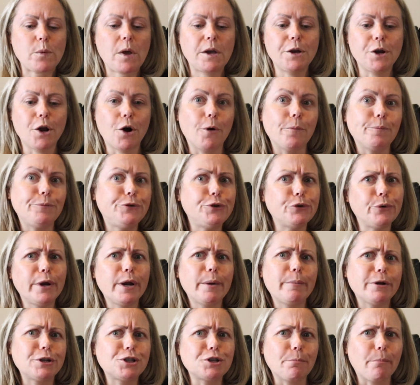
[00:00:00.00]
you know, doing
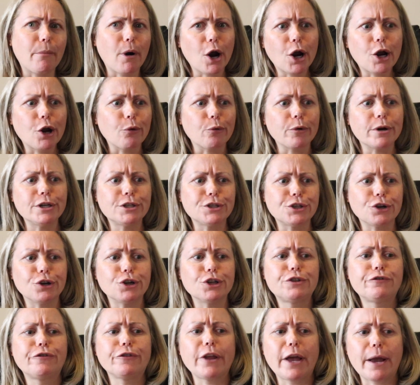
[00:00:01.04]
a bunch of market
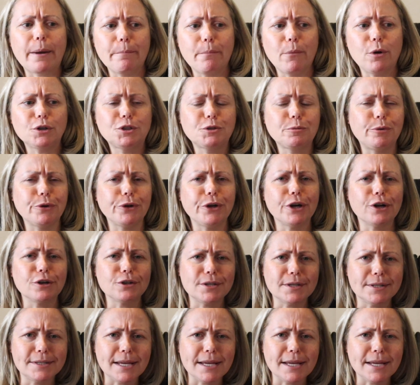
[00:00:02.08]
research for like multiple years.